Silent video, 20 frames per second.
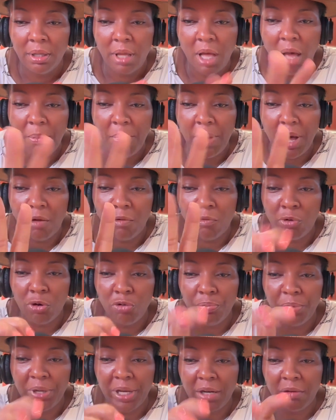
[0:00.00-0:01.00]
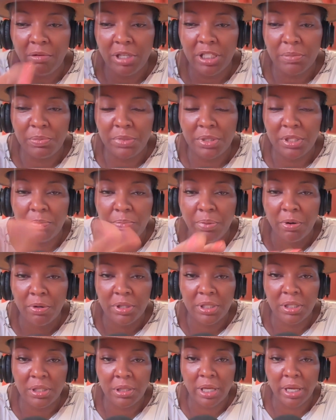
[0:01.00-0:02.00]
not a real big Christmassy
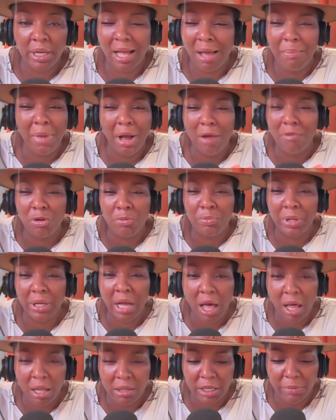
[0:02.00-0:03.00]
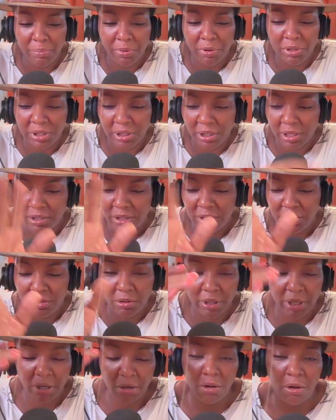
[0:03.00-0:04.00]
person. Like, I'm not a real big holiday person because
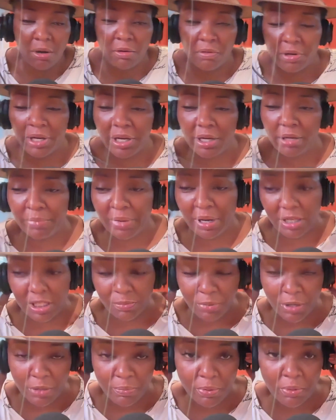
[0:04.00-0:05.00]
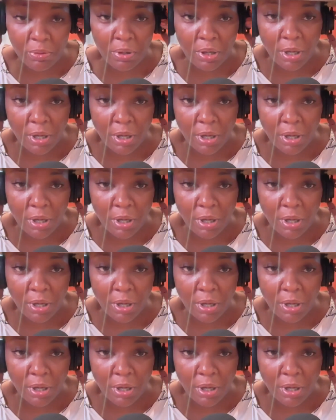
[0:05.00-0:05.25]
they're all created by these people.